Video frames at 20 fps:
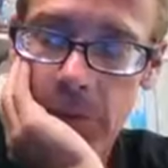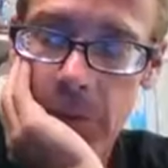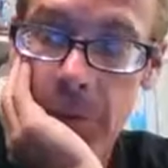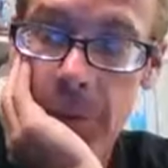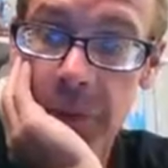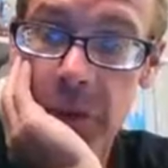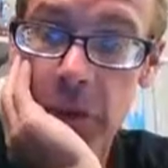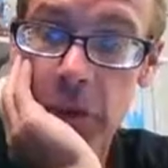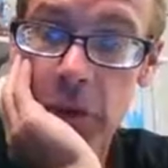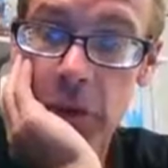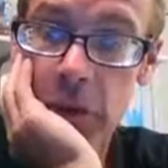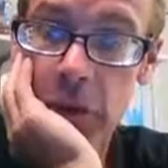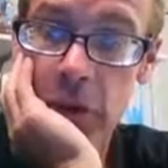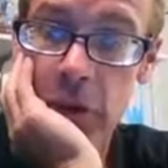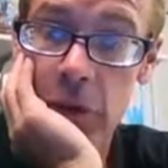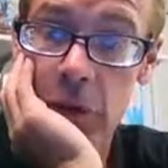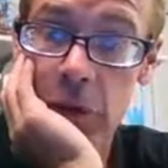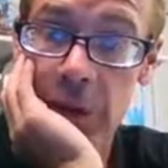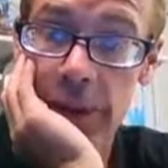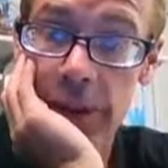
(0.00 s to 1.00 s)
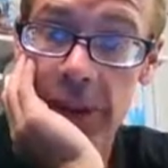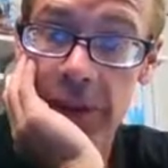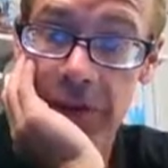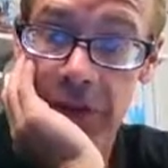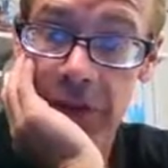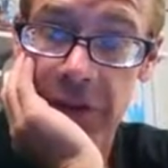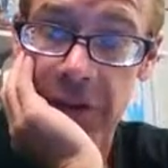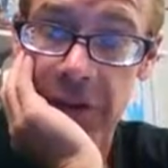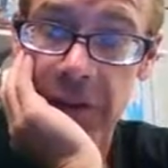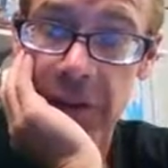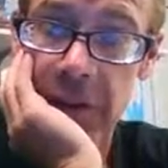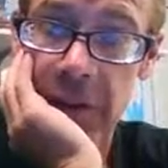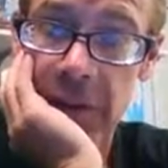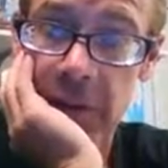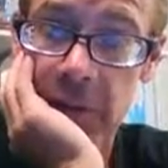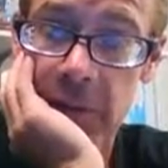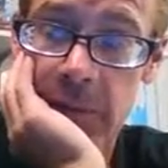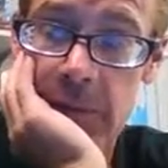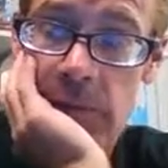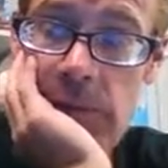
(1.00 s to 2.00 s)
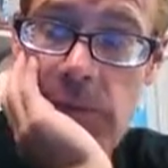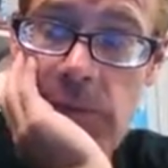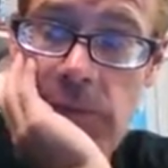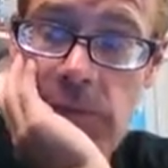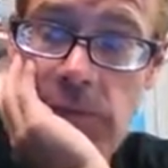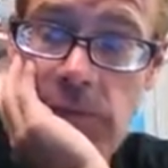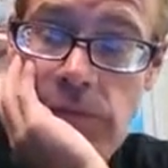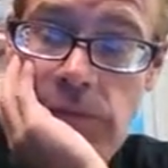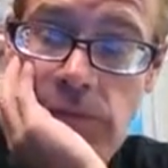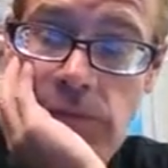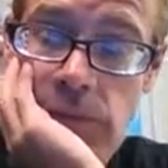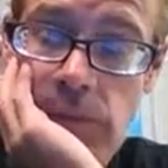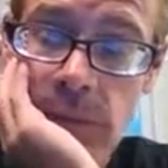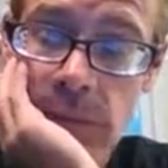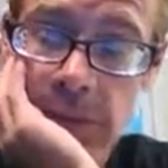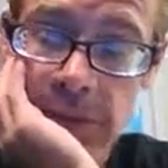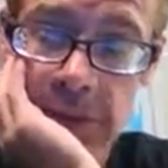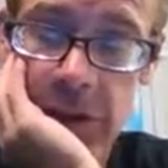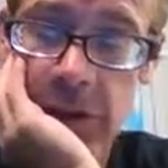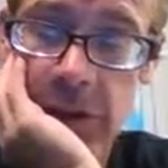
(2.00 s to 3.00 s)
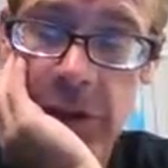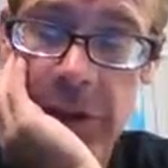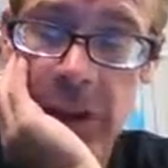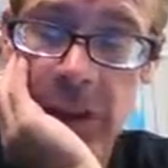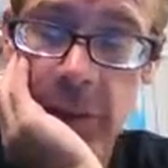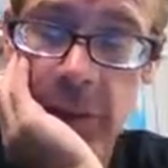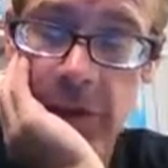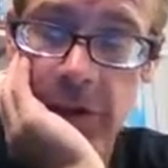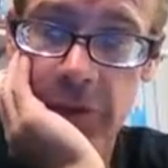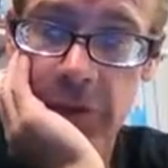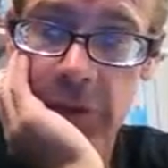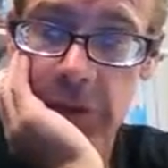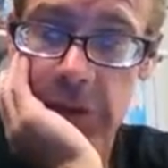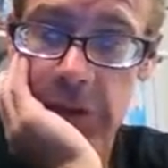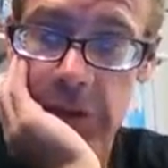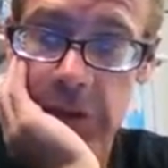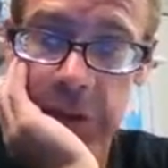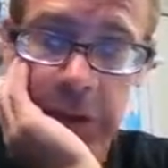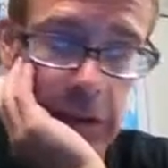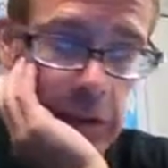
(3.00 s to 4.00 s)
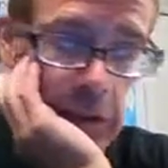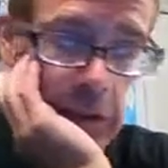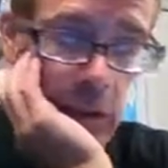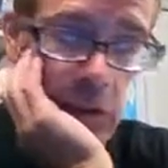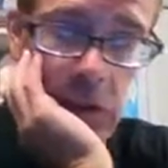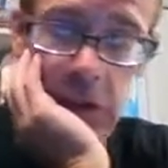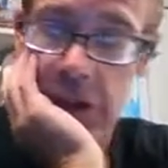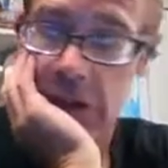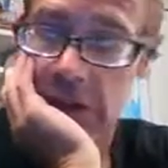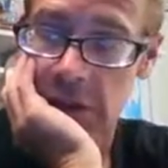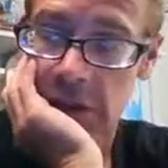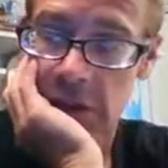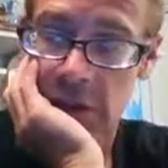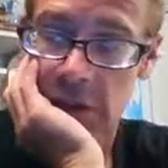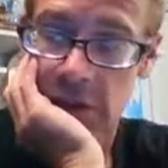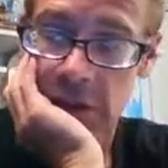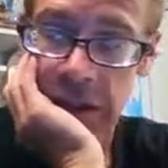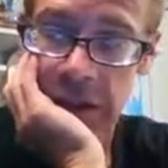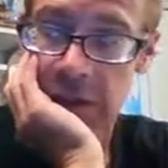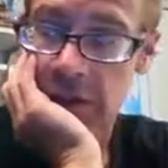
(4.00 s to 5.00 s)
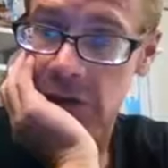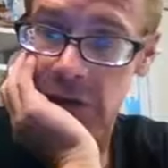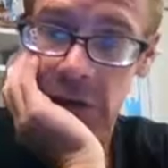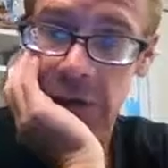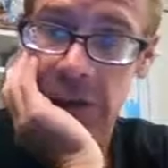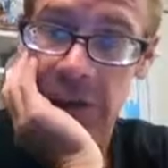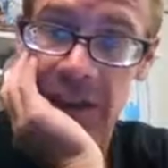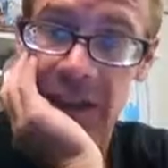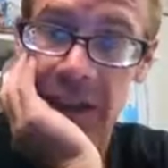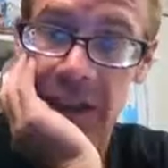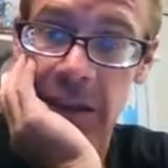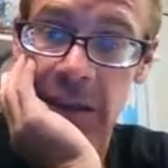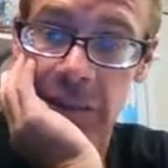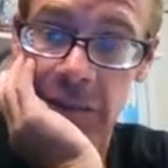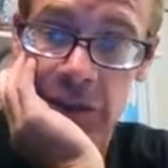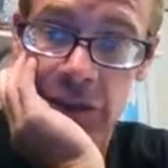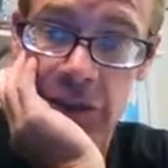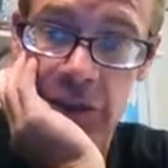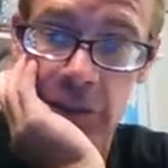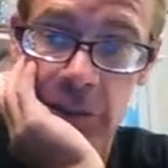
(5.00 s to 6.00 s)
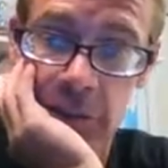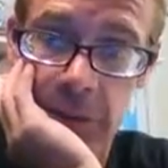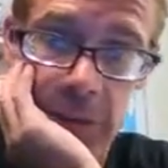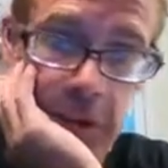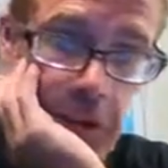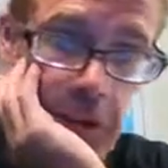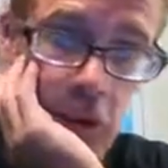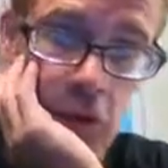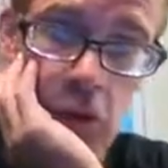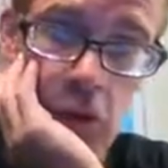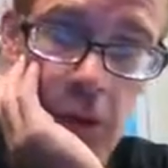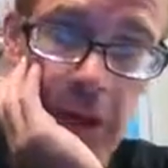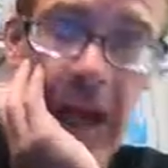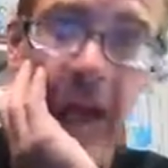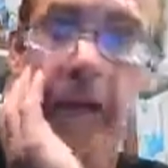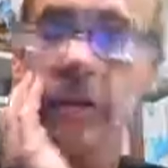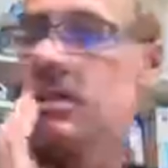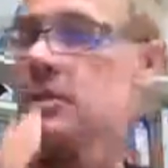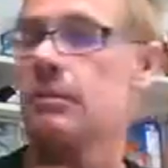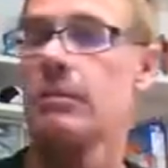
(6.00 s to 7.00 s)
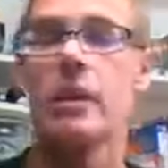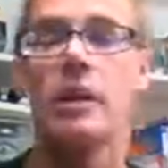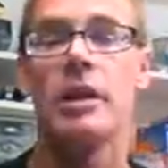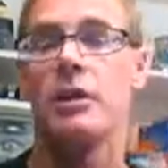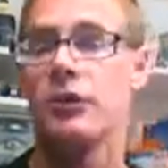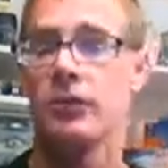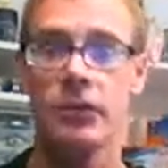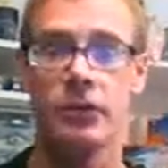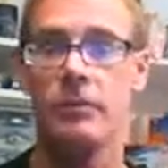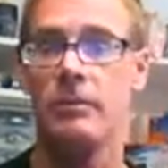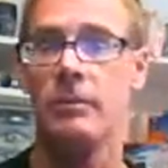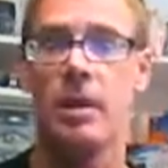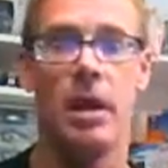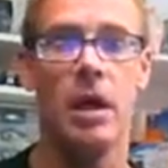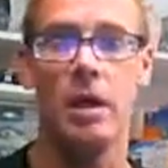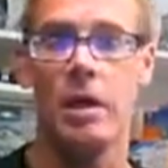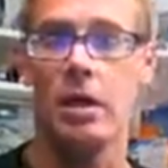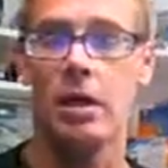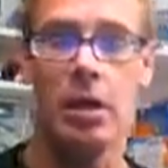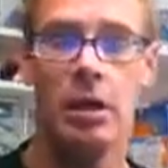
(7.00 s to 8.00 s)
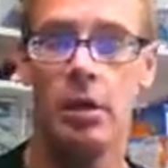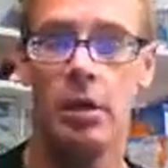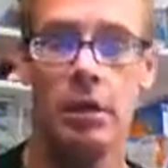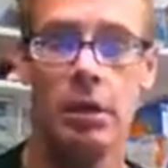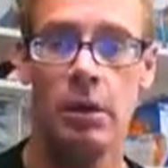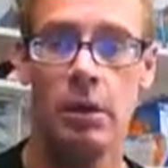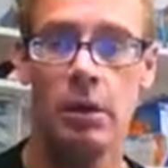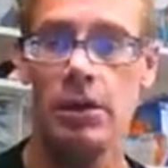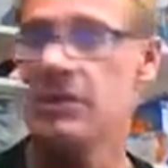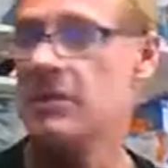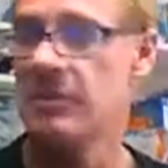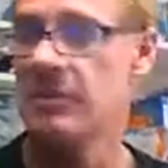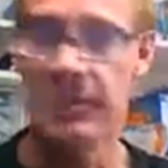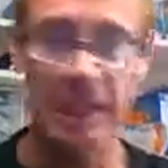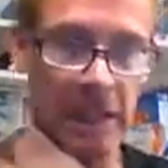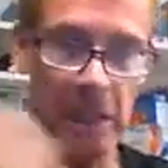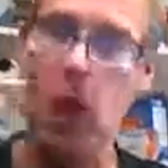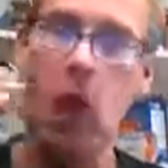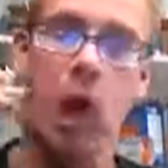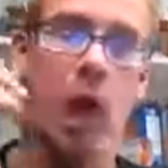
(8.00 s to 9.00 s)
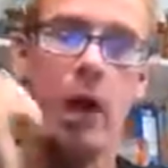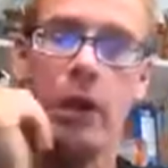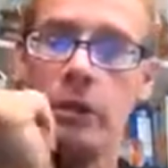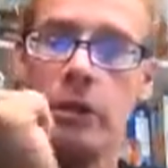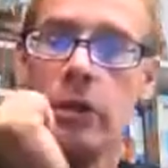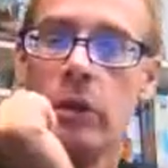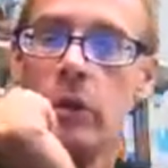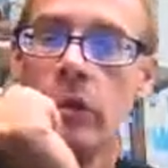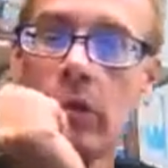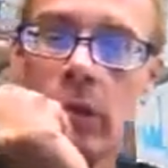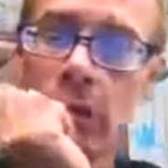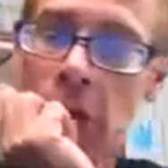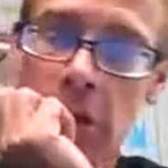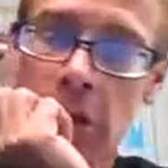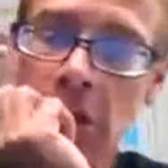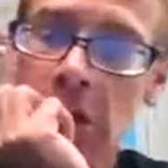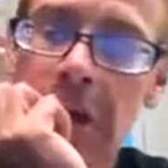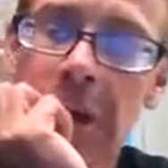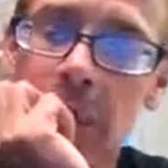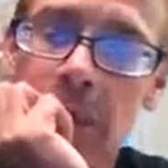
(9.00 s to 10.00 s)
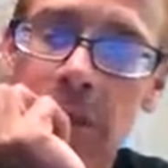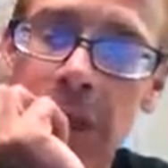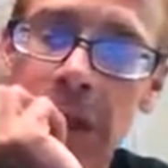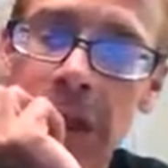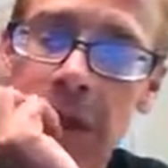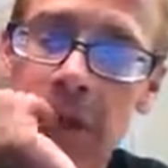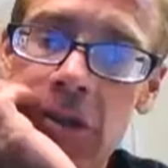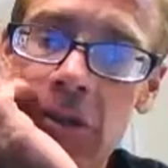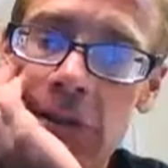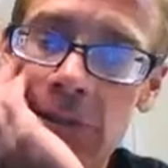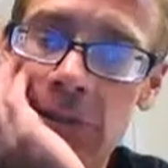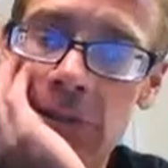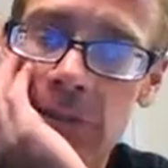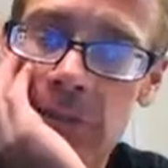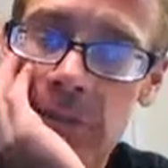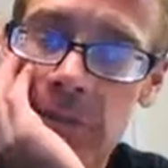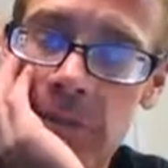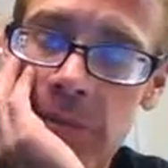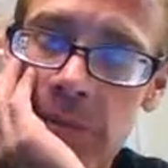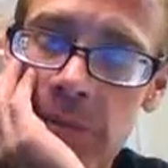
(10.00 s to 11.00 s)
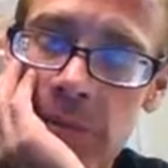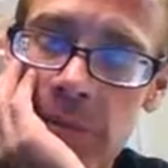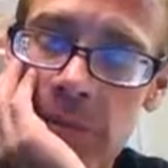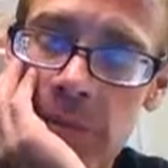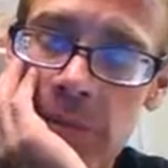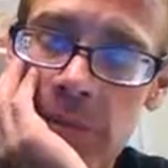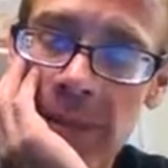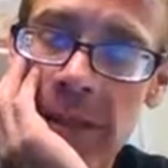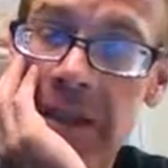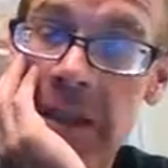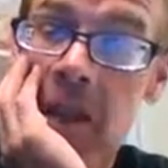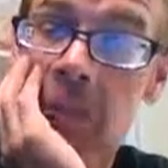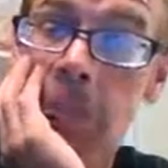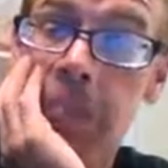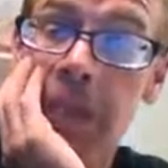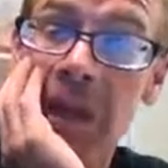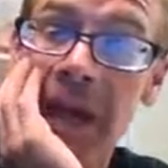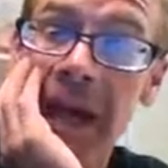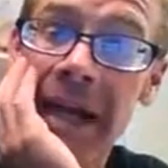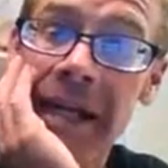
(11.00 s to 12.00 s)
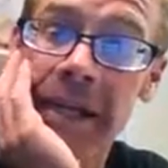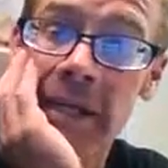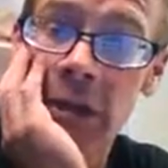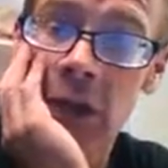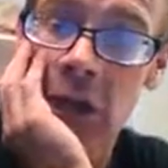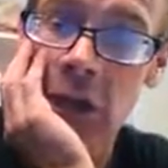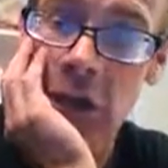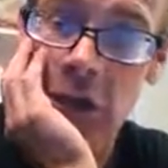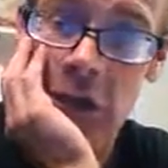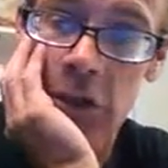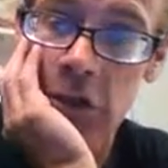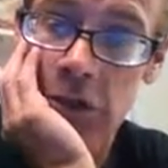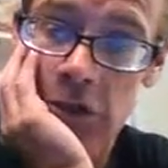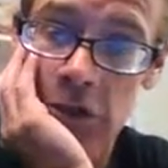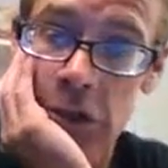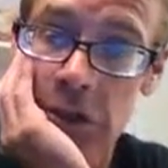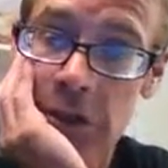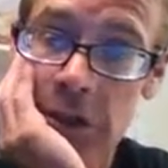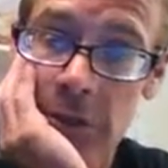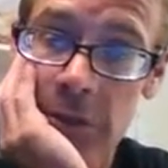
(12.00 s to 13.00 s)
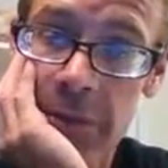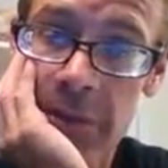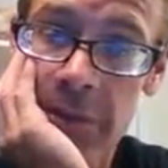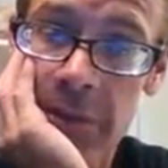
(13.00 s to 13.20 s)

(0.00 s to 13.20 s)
to build your whole life on that than to stand before God and think that you've actually accomplished something because you dragged somebody through the mud is beyond comprehension. That's how blind our culture has